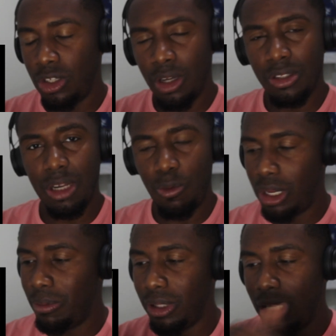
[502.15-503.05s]
You know what I'm saying? What
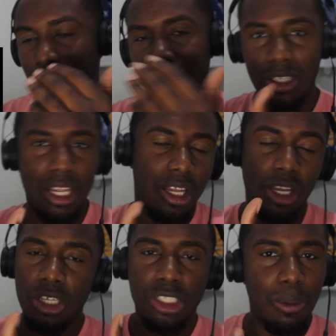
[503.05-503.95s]
he believes in.
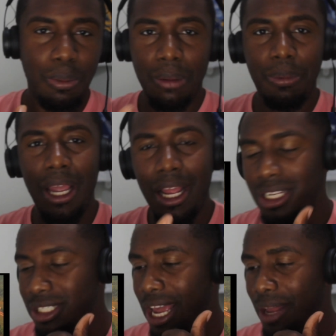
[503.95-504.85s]
Simple and plain
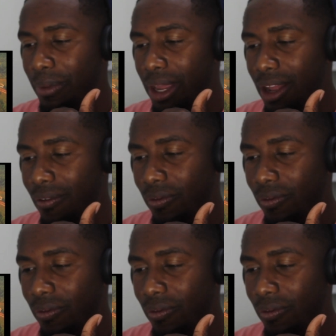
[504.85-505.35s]
as that, man.